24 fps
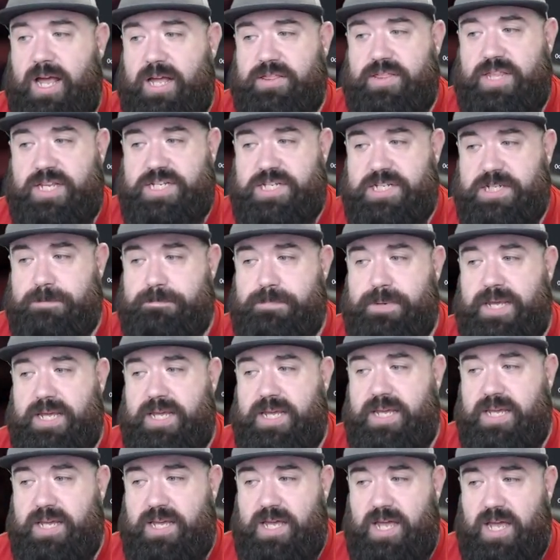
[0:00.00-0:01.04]
This is
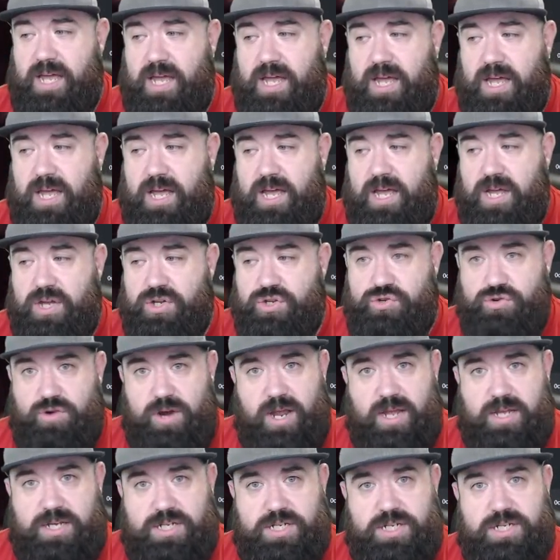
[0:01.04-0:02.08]
being
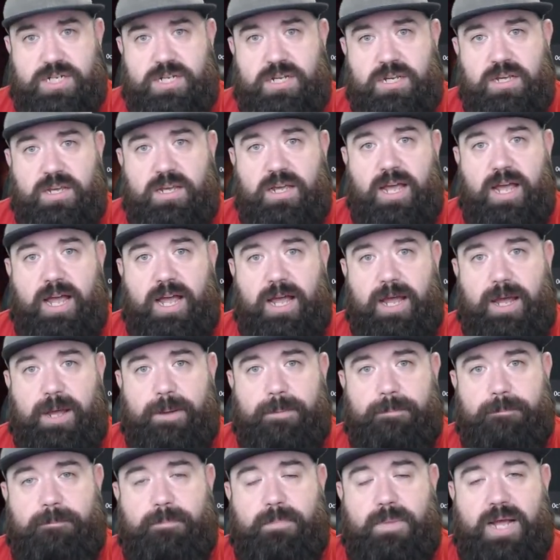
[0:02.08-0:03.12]
addressed,
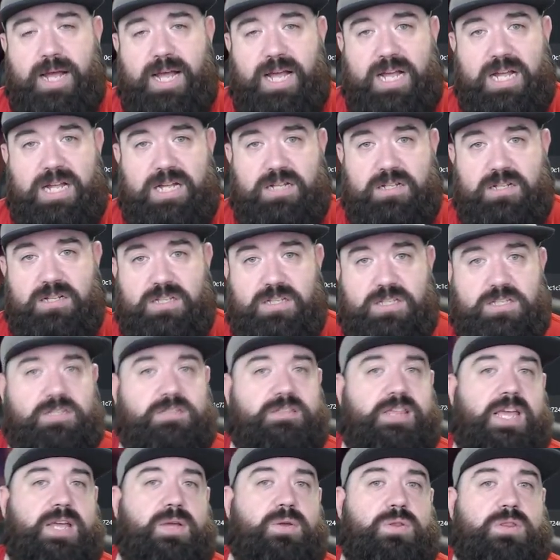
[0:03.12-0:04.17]
and
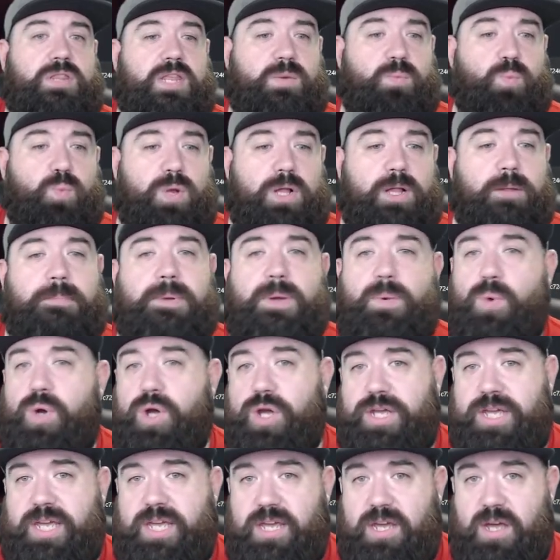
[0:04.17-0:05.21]
they will be
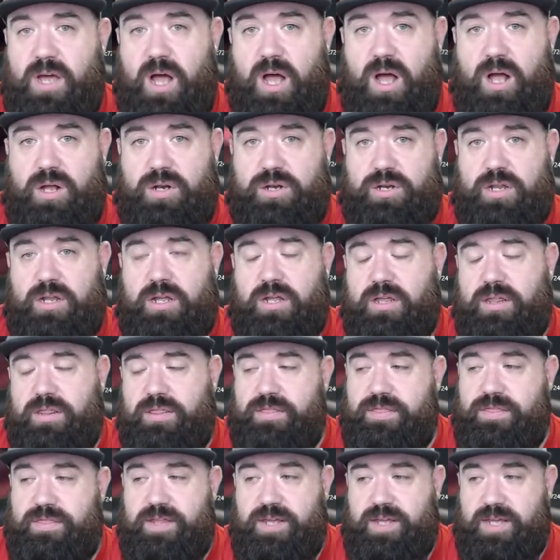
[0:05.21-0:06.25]
working on
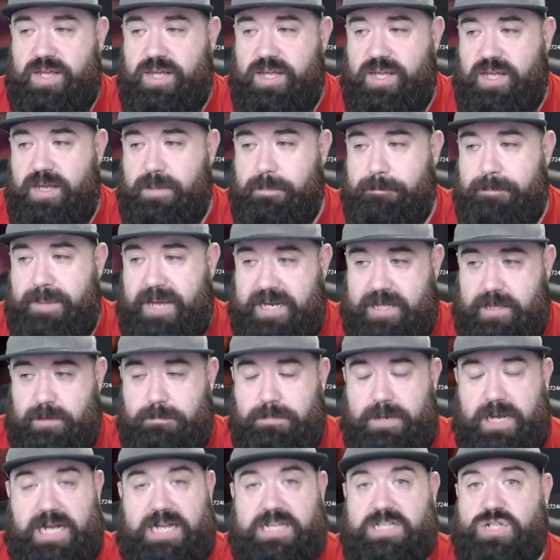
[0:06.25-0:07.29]
the battle
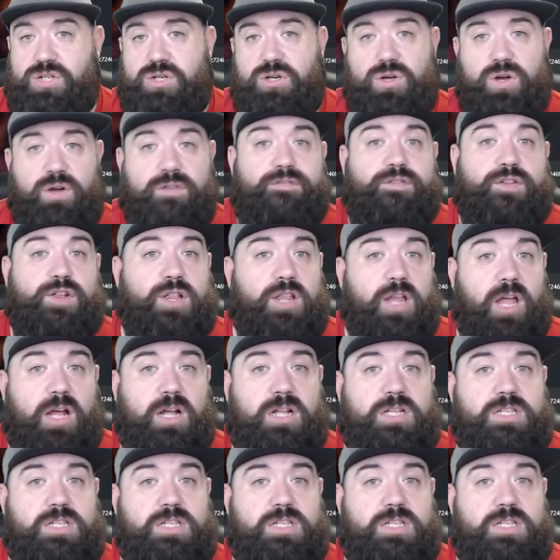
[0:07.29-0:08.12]
pass an awful lot,